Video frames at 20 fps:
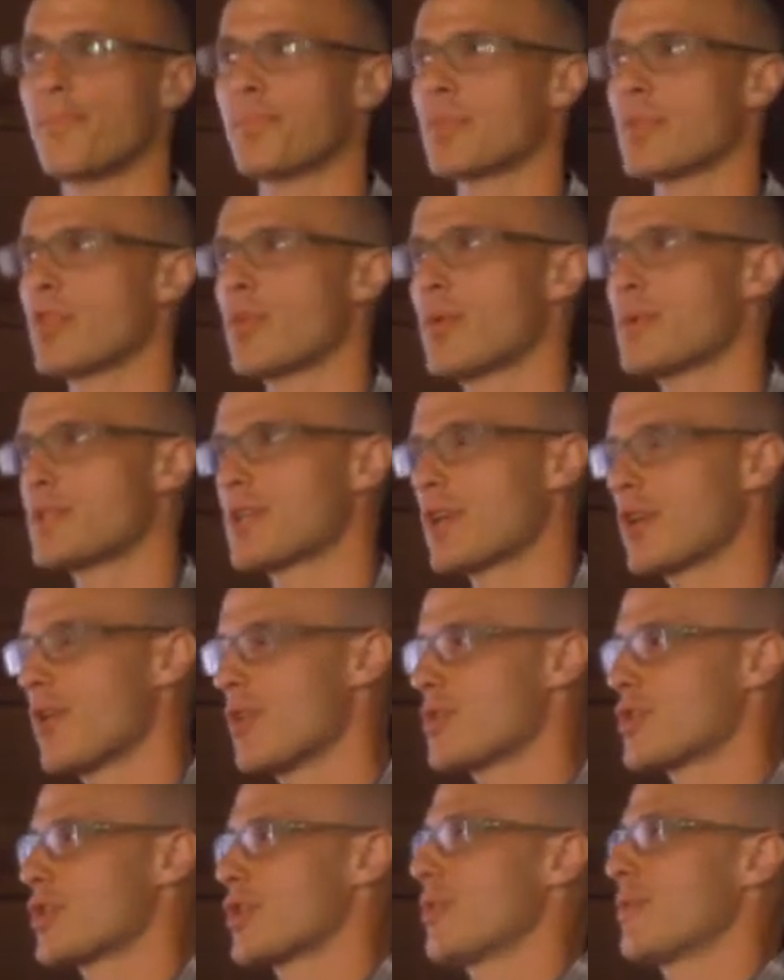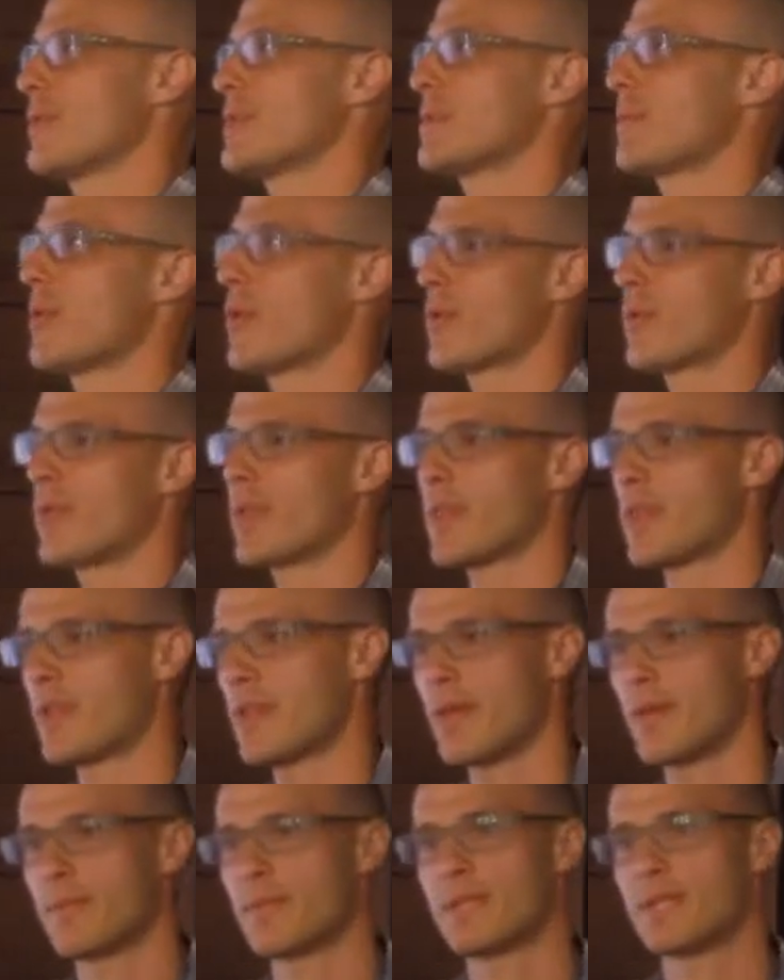There was a coach that we spoke with
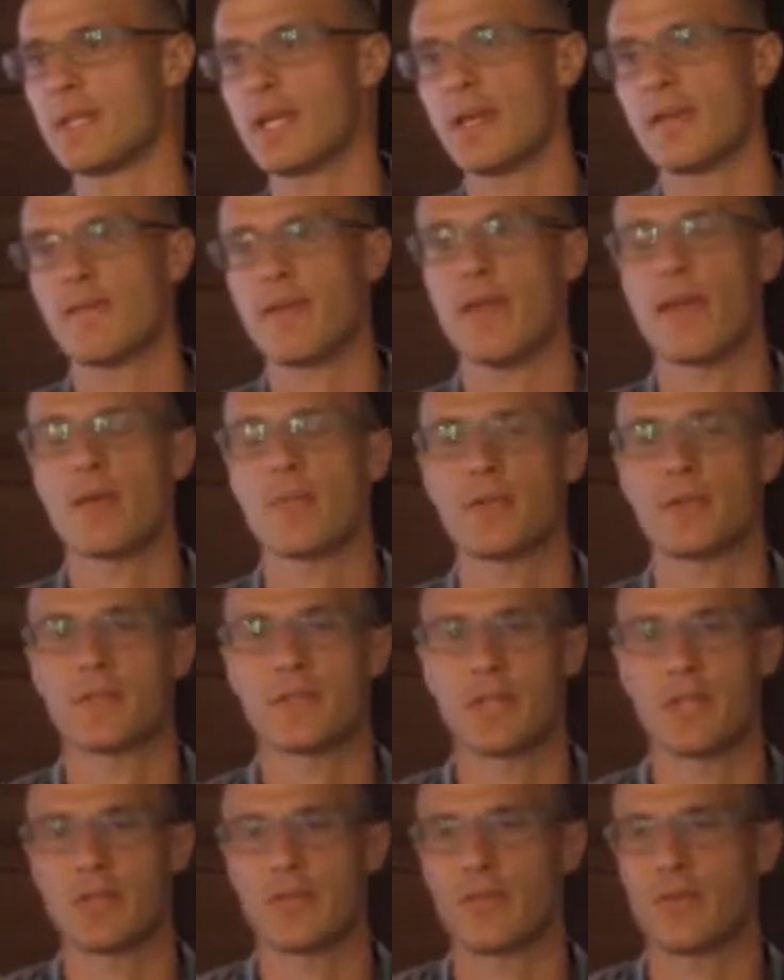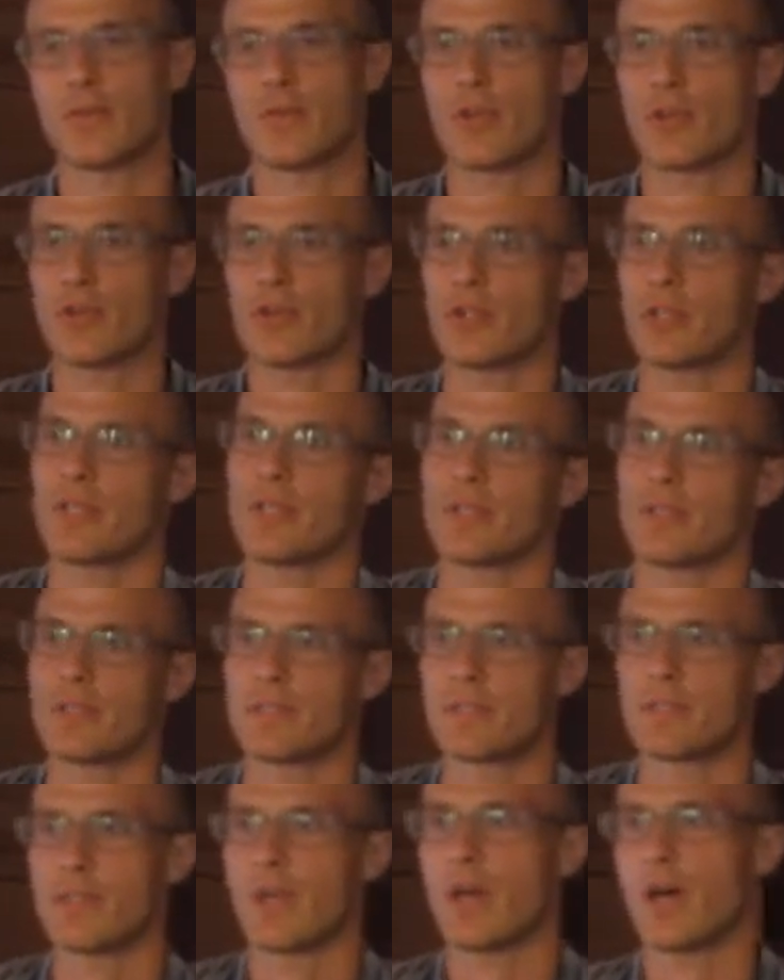named Dave Hamilton who
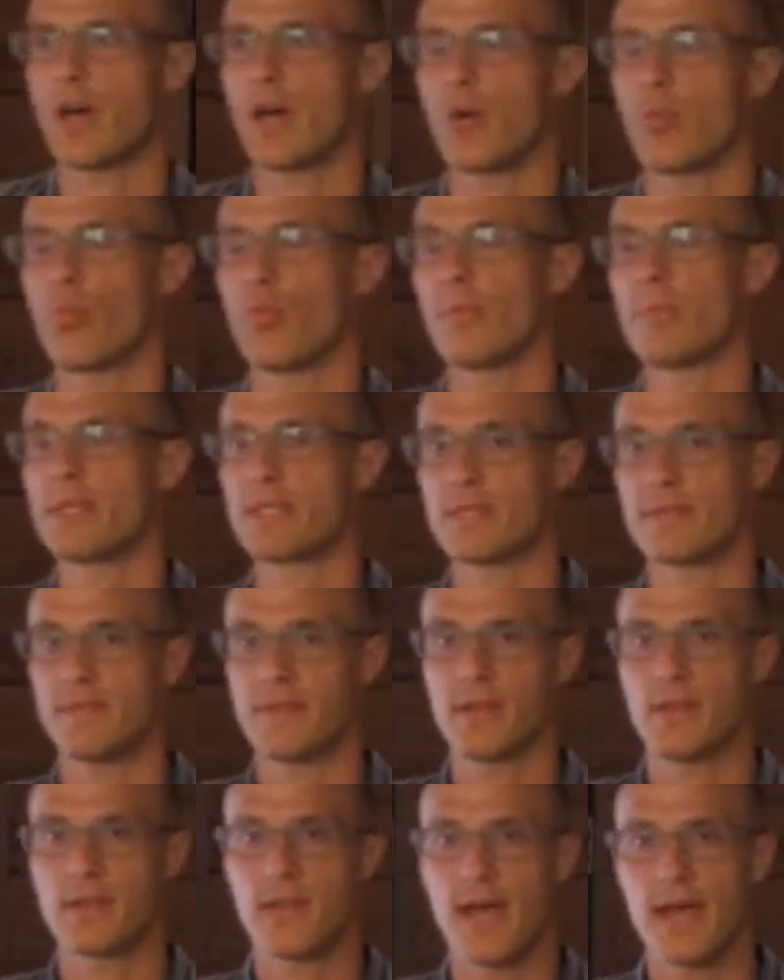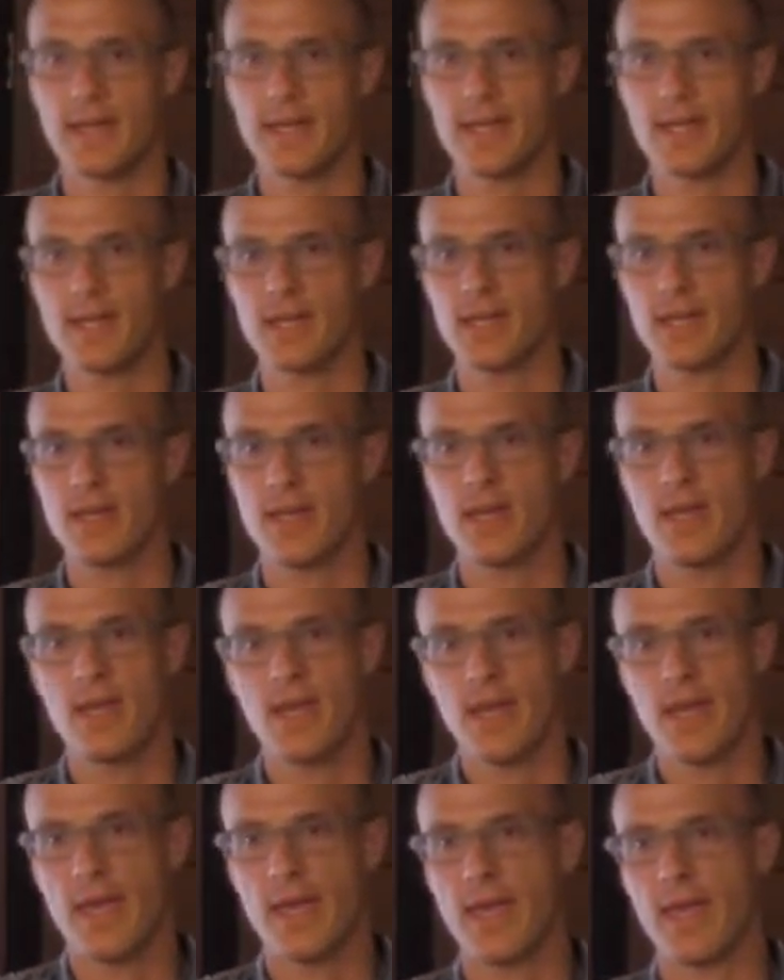coaches women's field hockey,
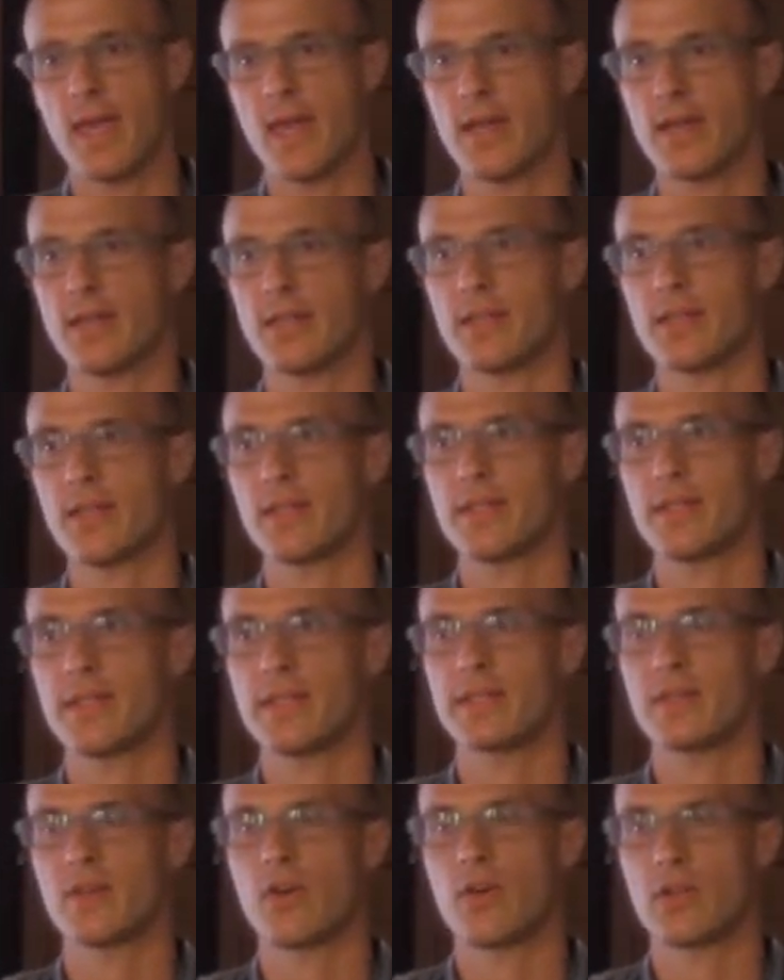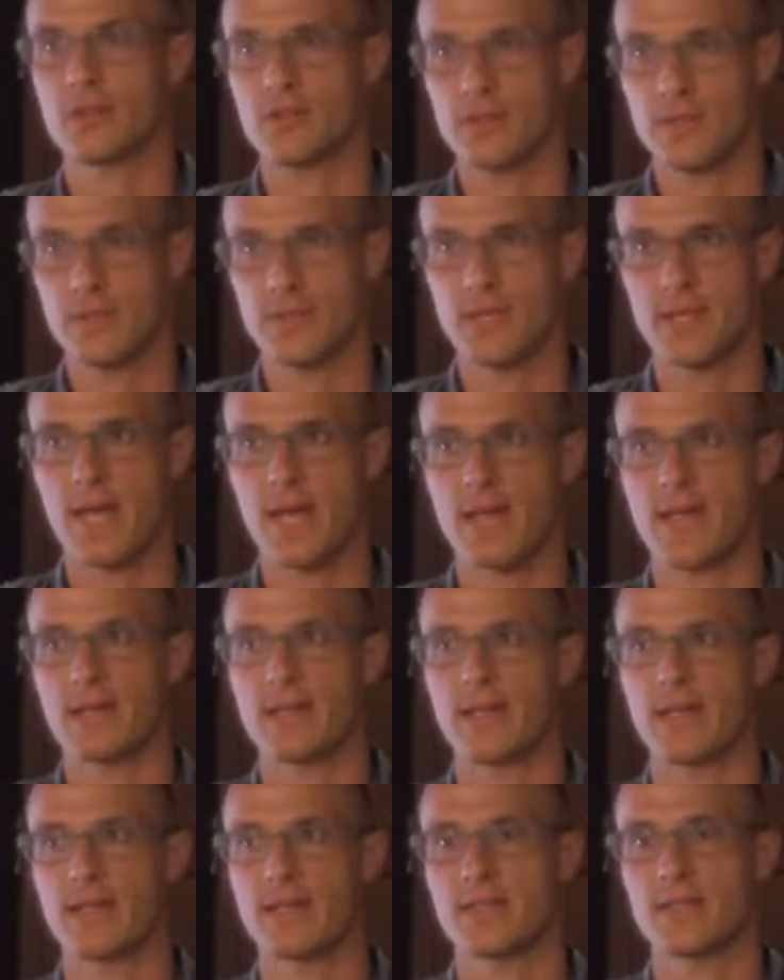and he's also a
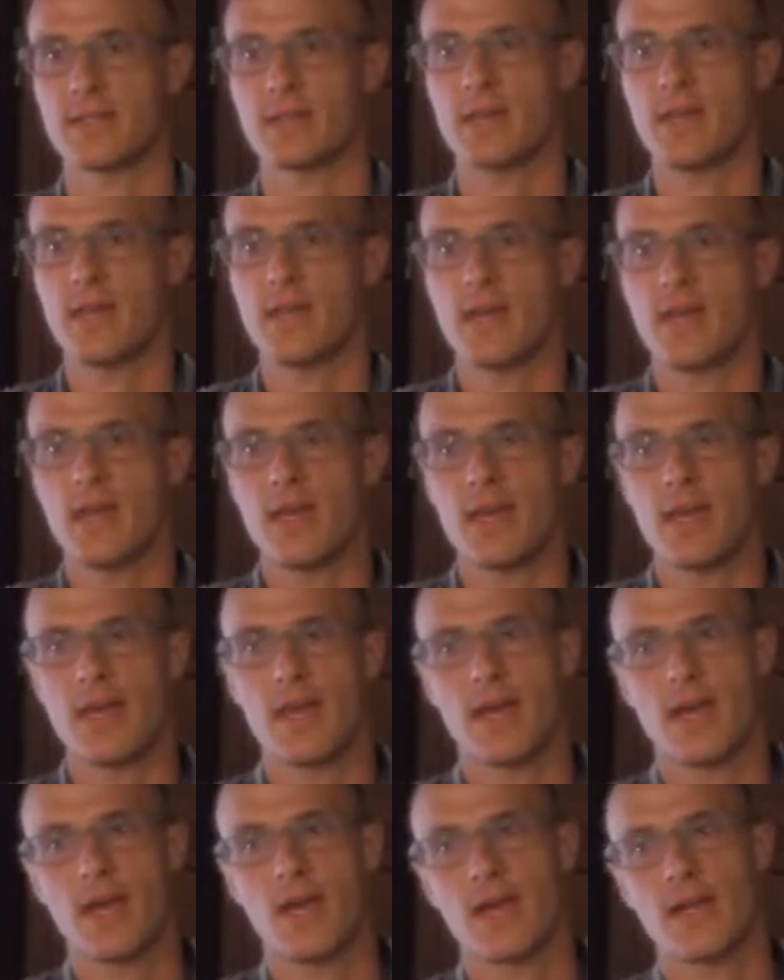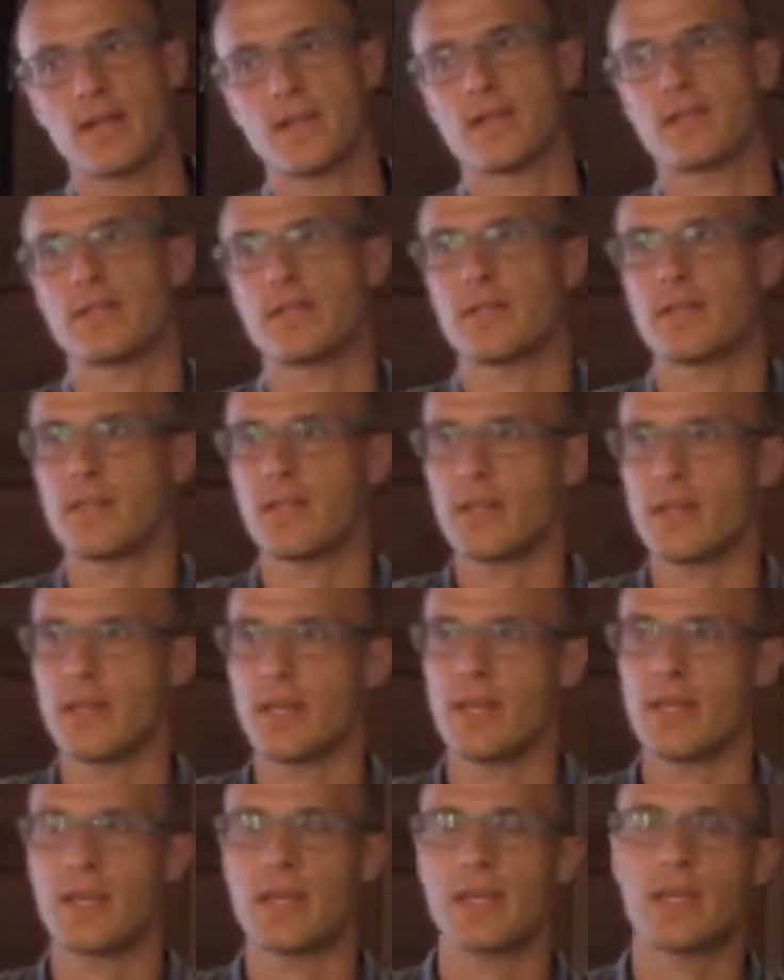scientist. And
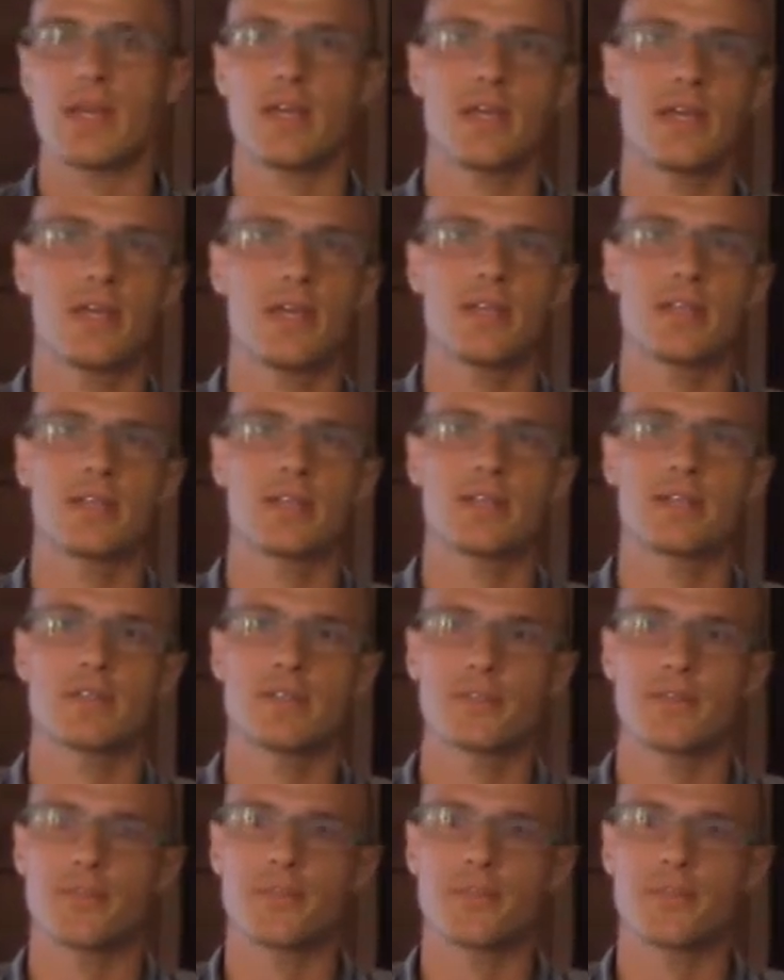his